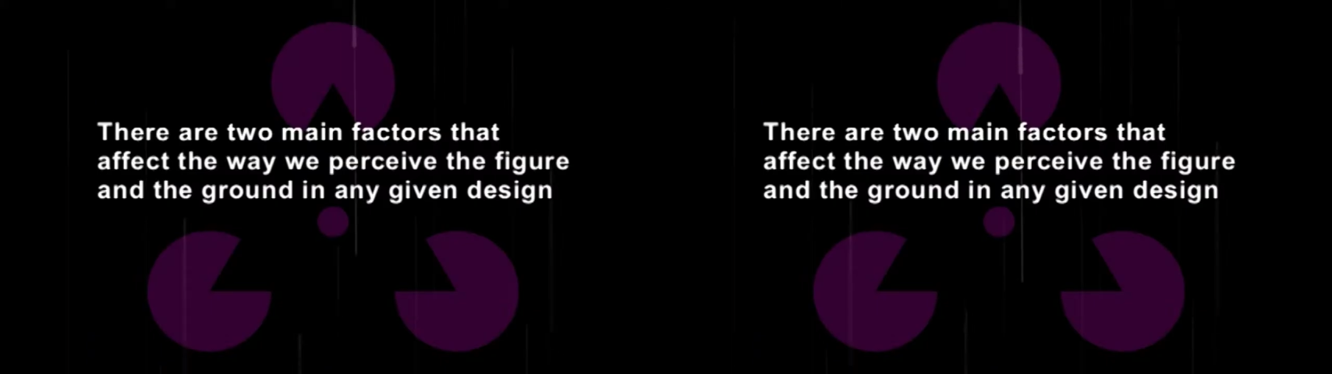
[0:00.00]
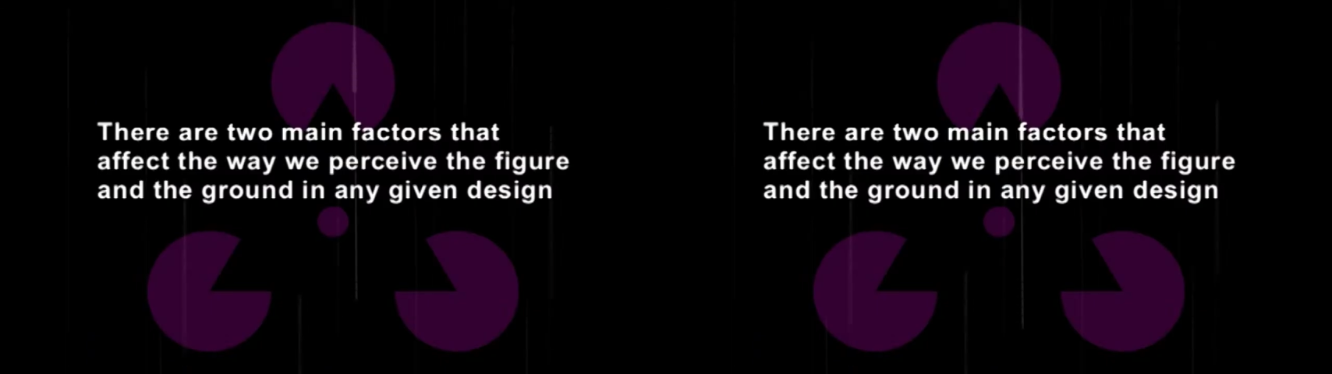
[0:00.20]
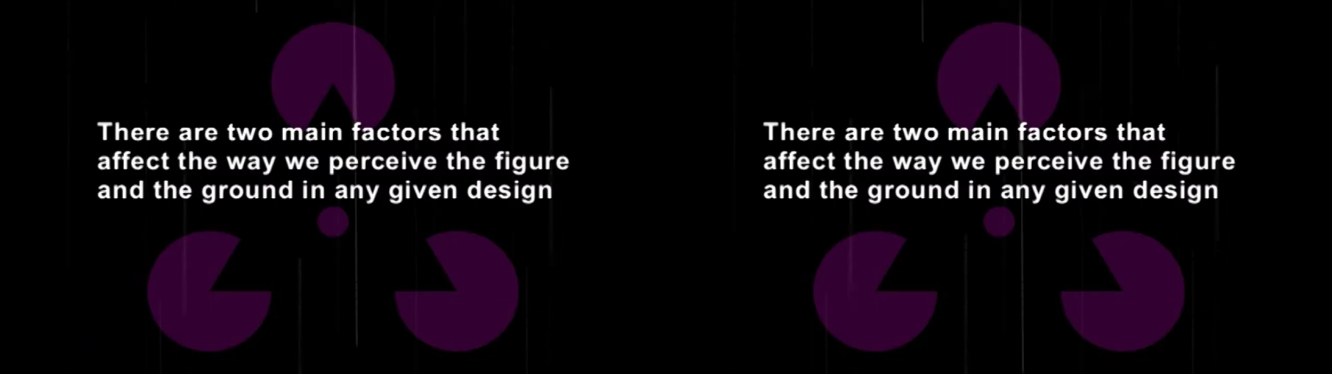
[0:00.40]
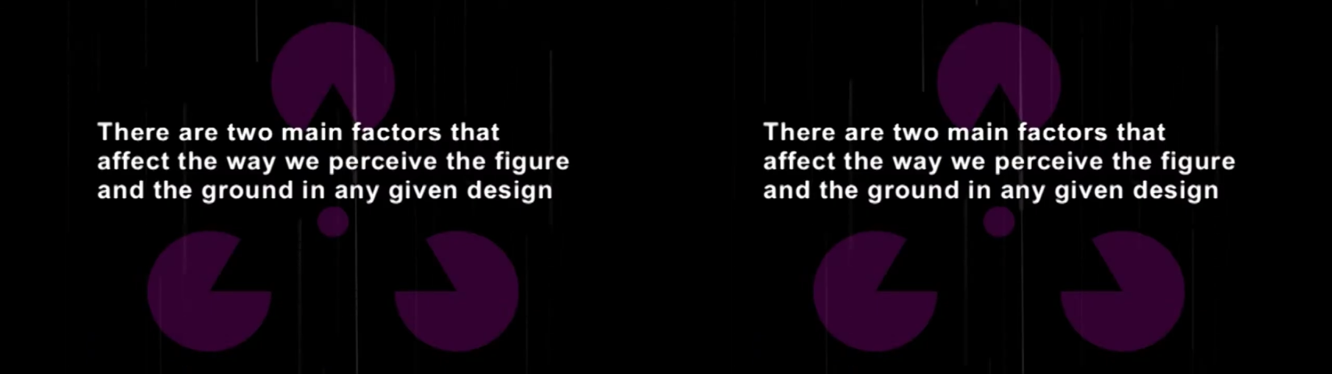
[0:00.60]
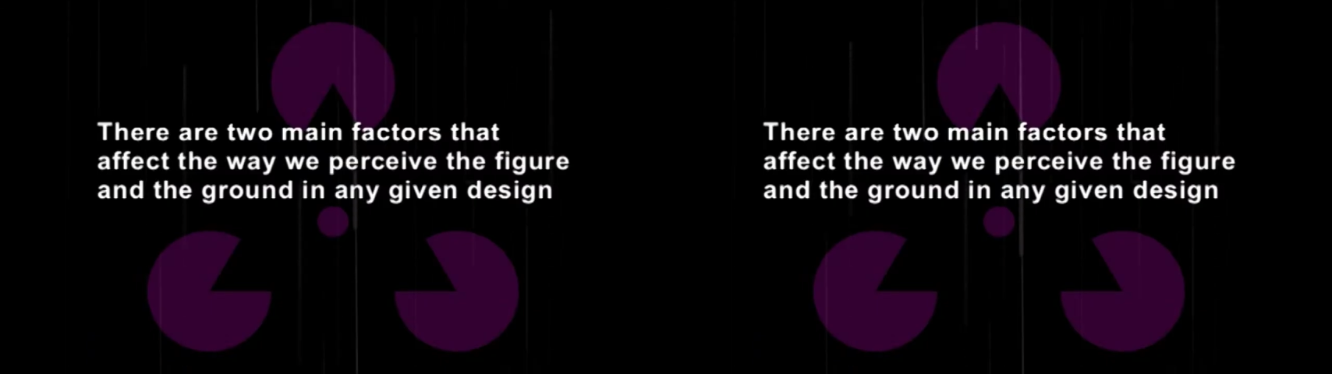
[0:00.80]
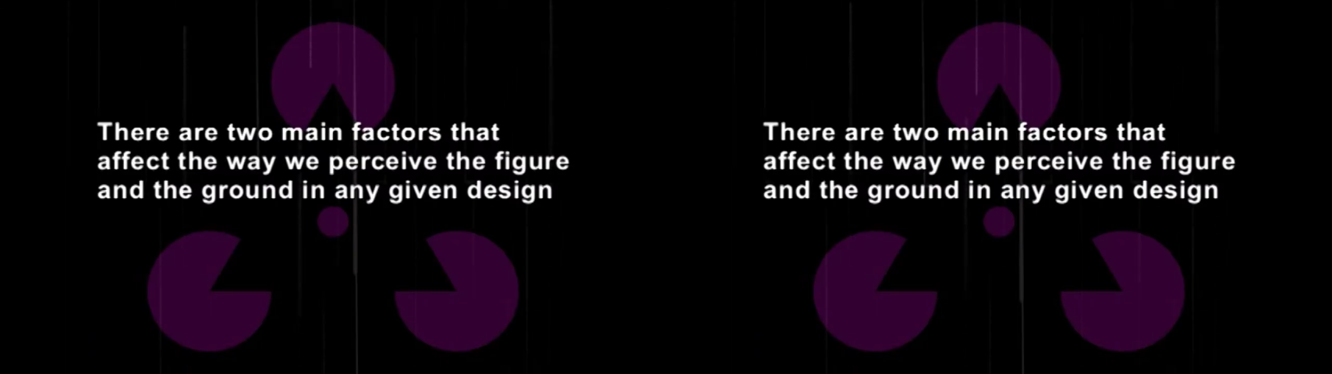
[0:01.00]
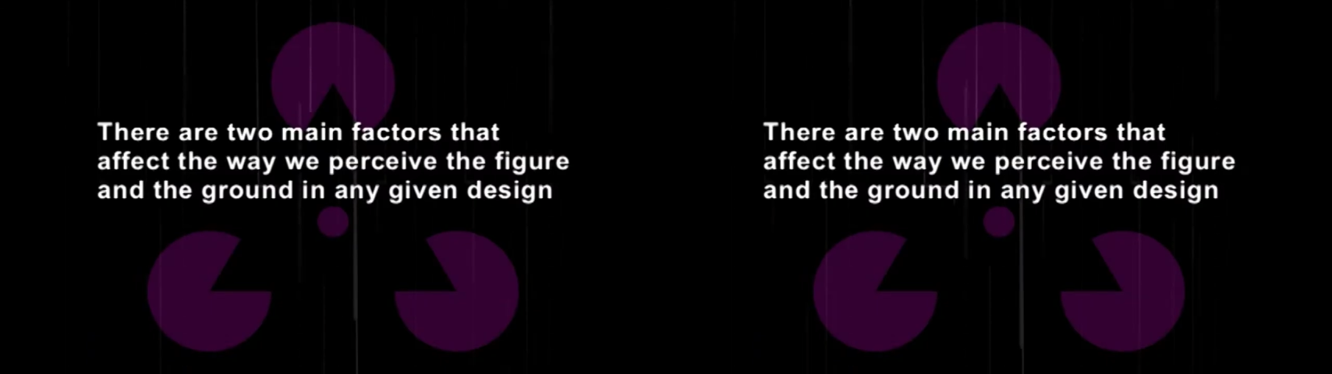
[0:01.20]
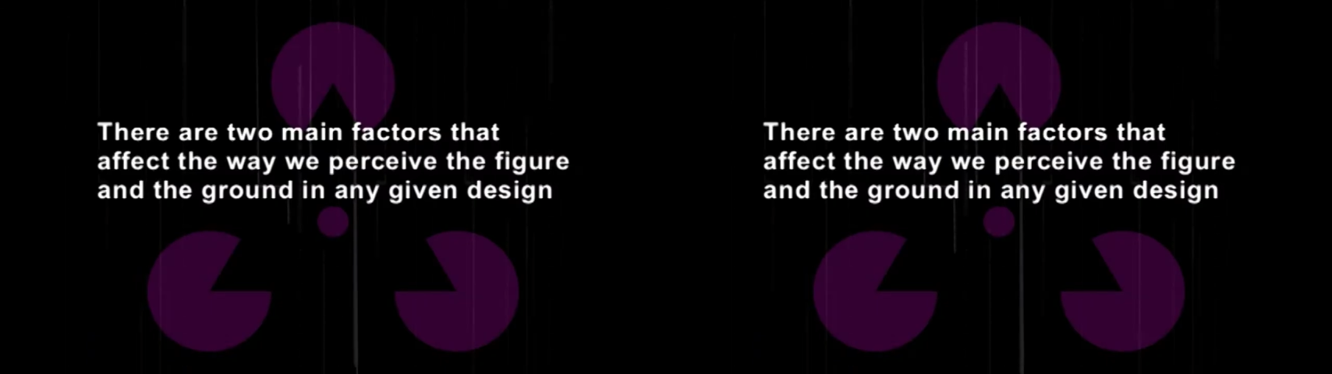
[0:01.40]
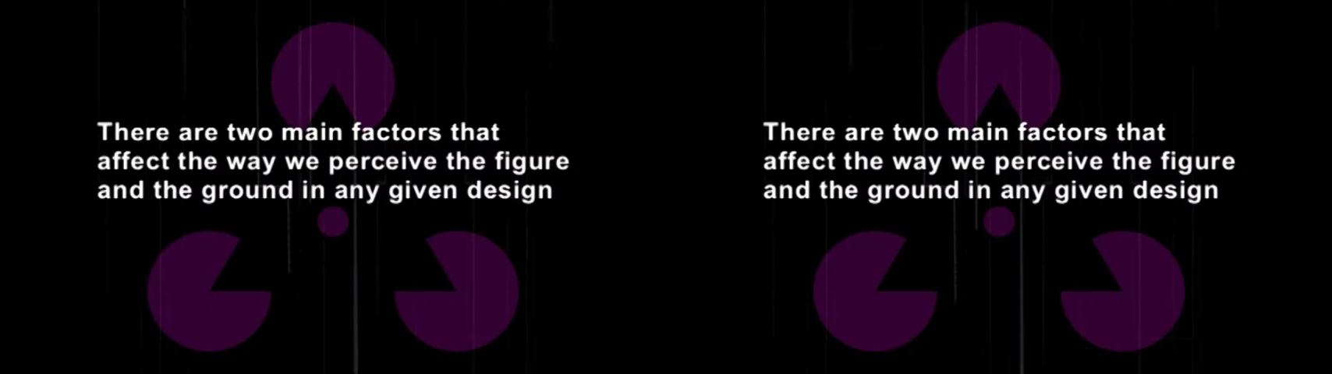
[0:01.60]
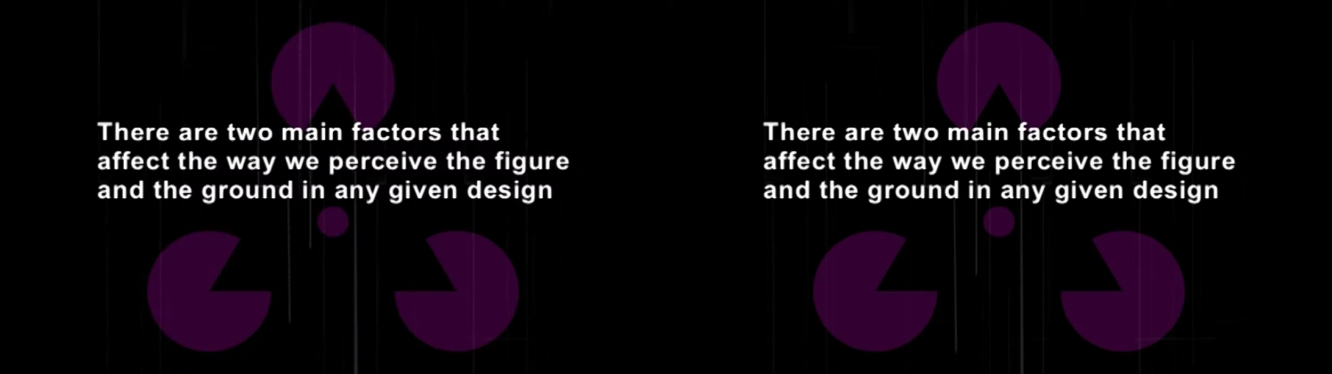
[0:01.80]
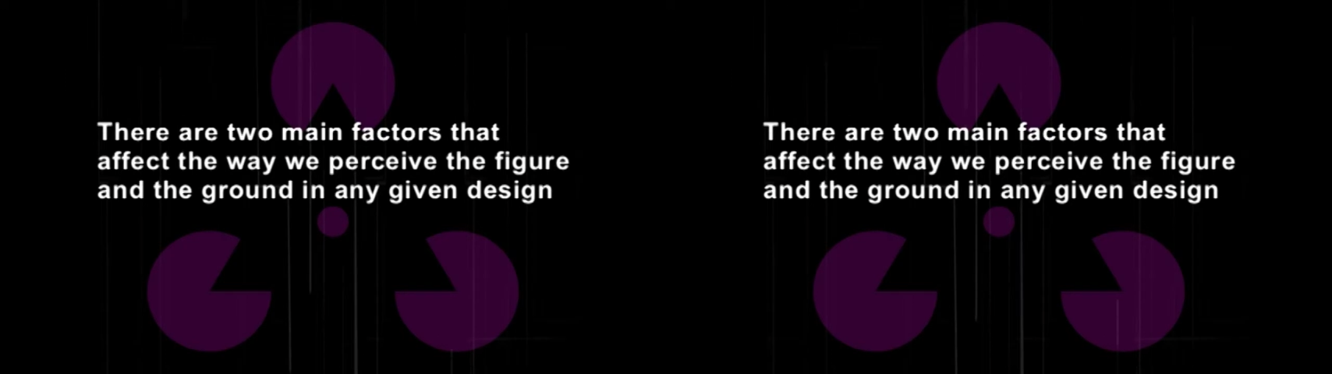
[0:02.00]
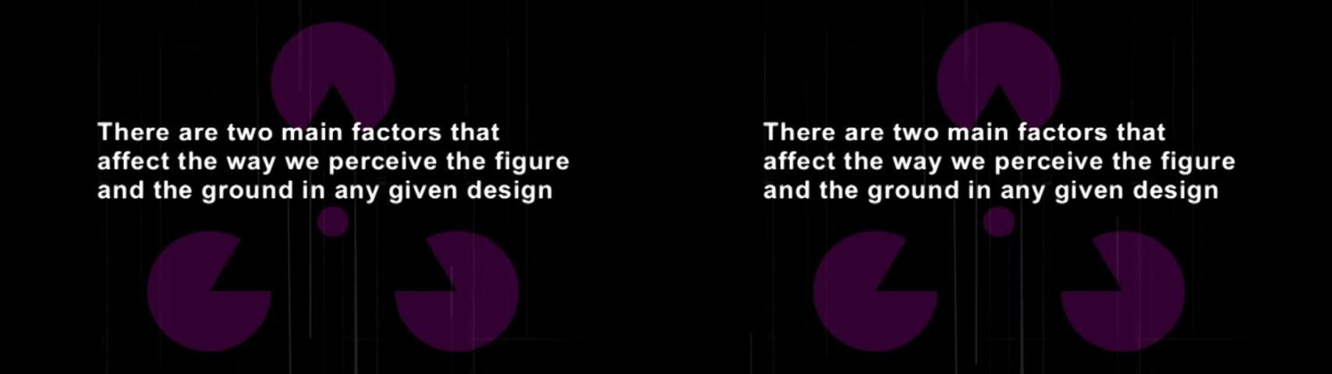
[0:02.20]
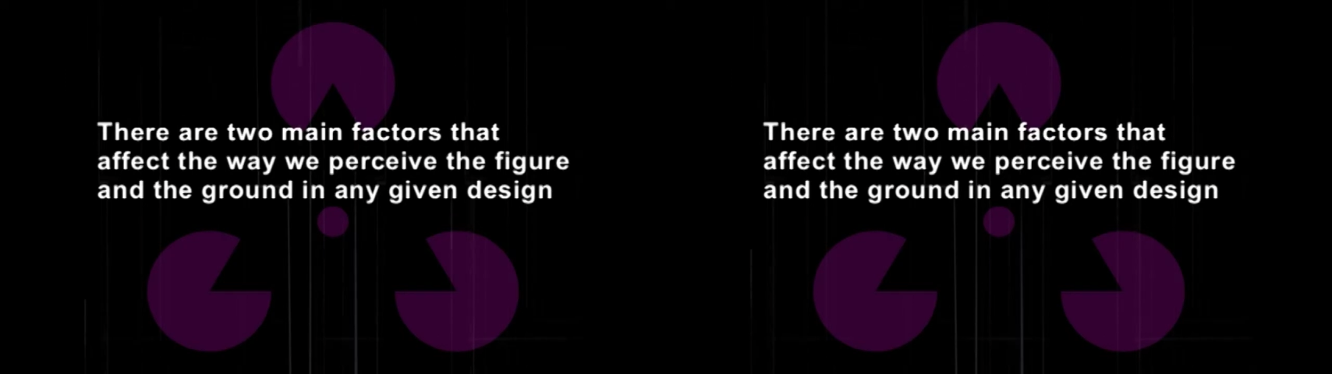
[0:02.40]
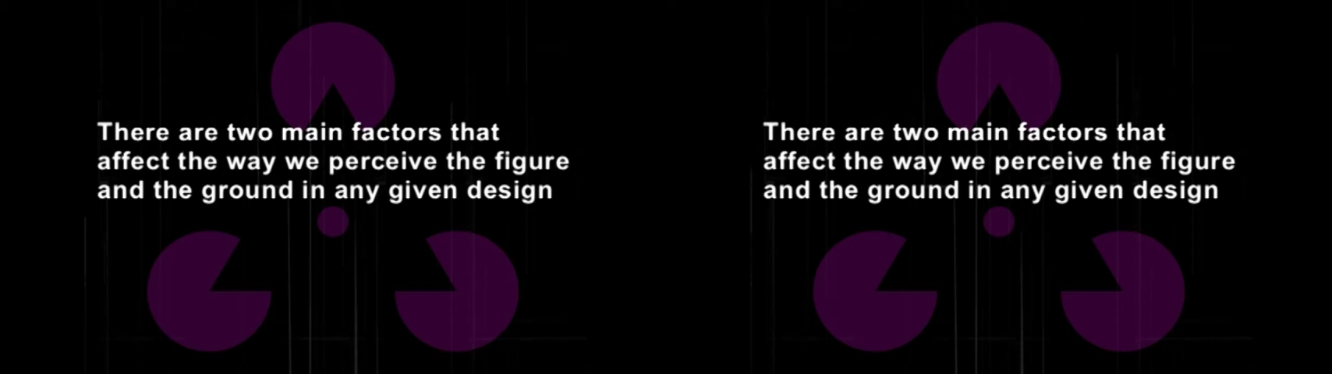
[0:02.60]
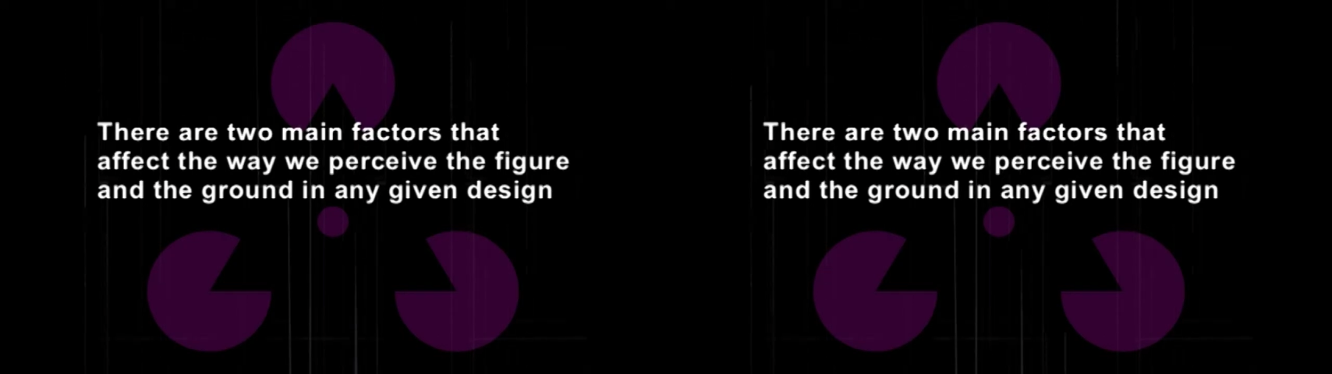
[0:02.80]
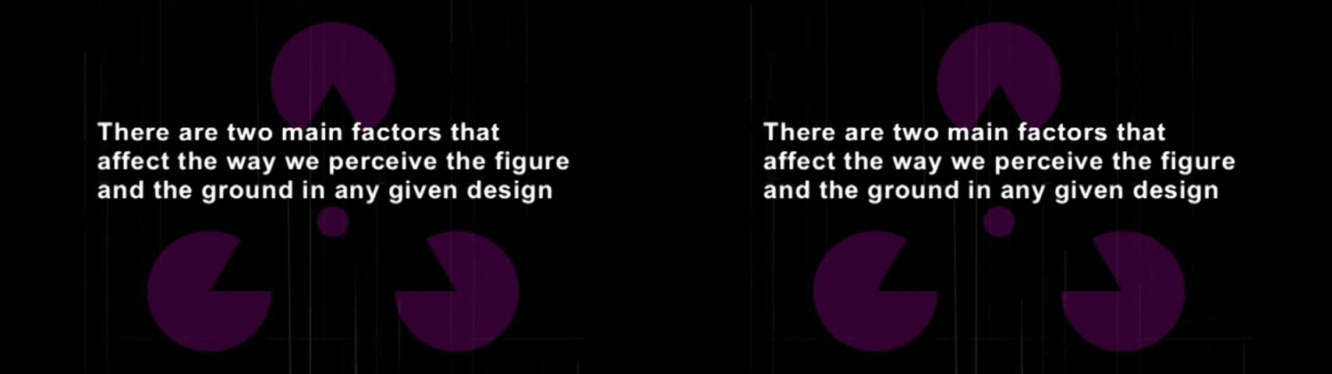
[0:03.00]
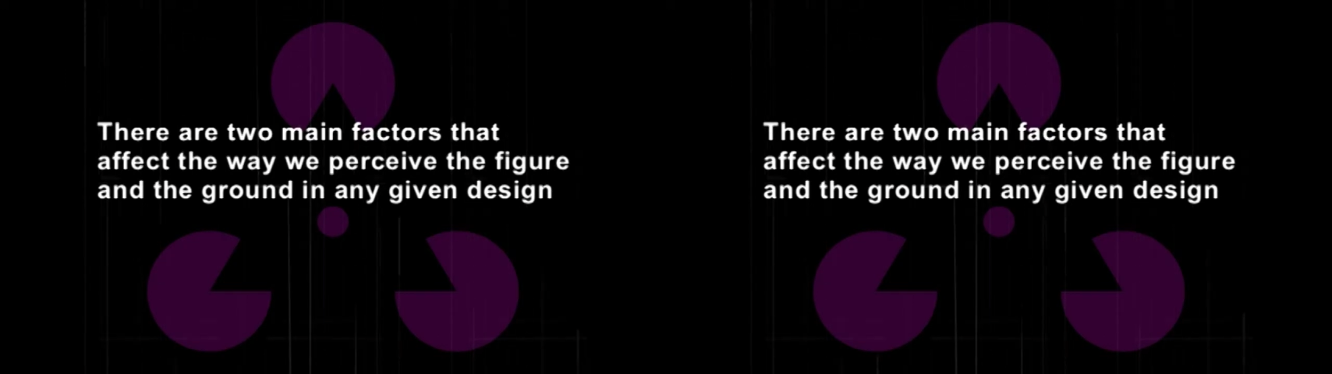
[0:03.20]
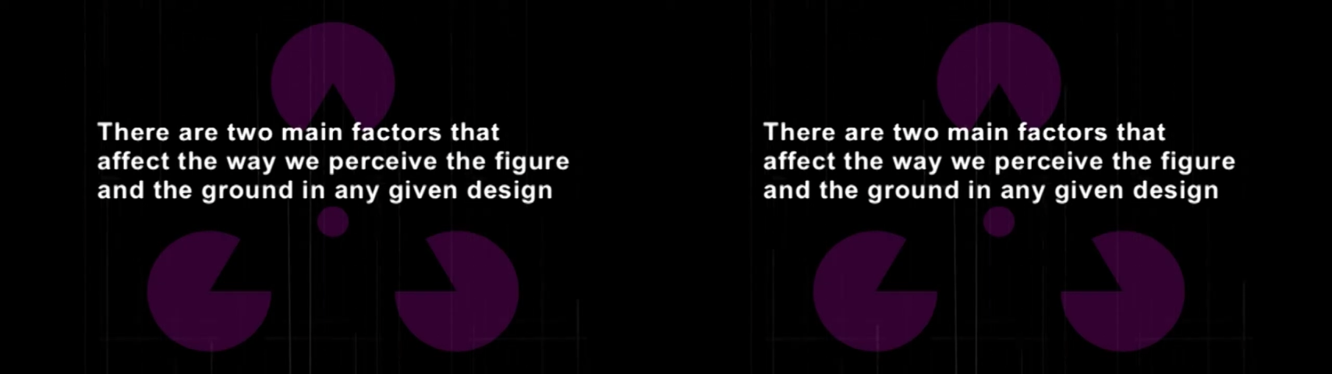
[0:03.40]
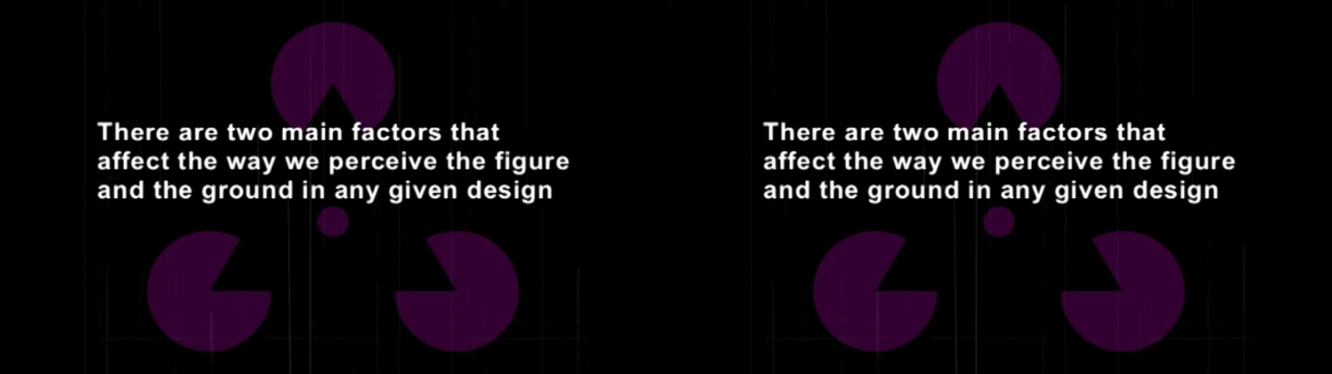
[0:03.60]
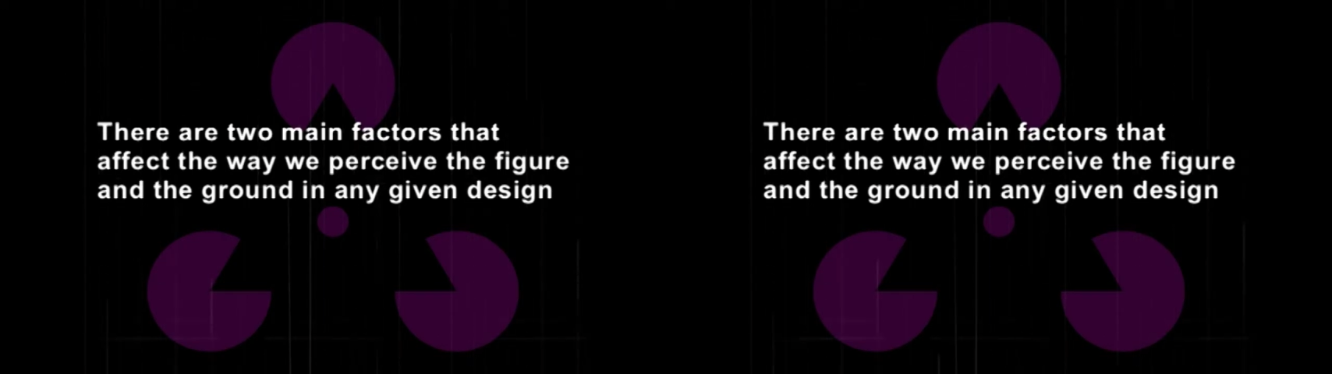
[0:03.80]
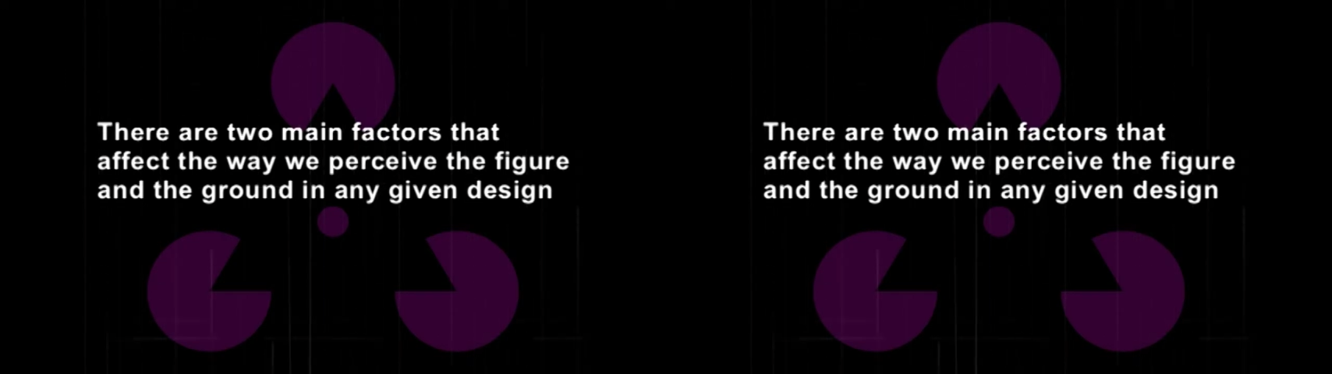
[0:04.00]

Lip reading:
No face is visible, so there are no lips to read.